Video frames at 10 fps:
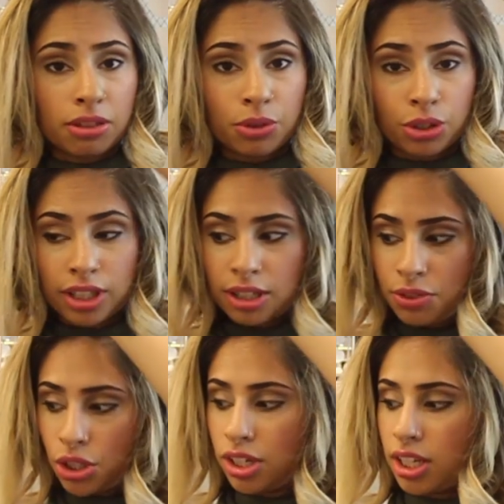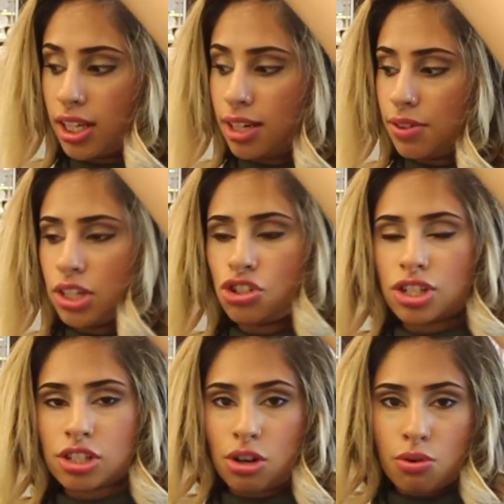of root lift, you could even
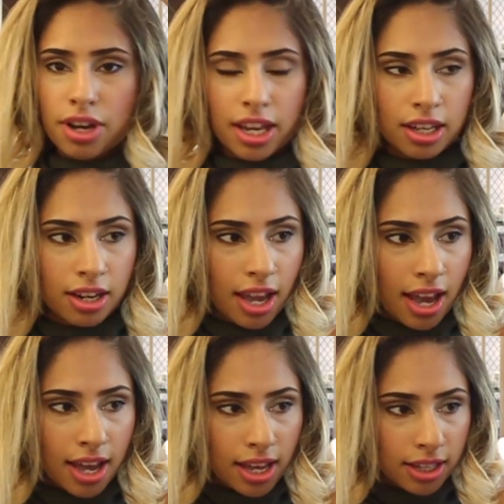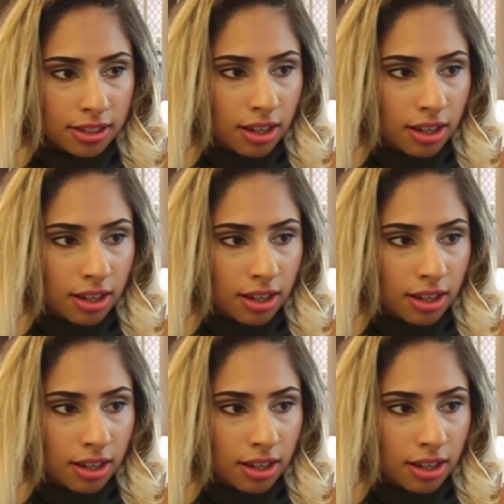just go in and,